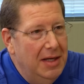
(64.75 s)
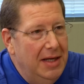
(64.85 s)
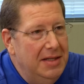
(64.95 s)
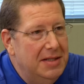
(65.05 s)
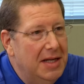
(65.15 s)

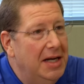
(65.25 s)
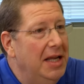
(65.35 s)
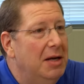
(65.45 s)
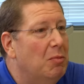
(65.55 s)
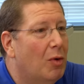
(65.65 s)
He said it
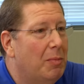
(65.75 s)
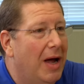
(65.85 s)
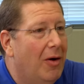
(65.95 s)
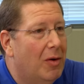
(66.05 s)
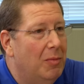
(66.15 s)
needed more
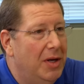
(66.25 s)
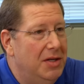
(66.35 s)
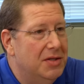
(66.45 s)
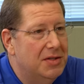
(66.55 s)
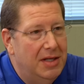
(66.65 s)
power, but he
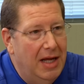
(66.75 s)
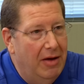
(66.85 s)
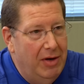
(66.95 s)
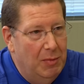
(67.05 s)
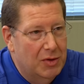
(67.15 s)
just didn't
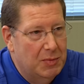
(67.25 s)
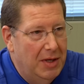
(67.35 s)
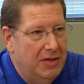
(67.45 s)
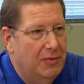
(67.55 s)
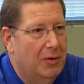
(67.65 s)
have any more
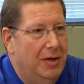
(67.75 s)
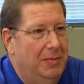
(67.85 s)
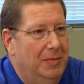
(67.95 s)
space for it.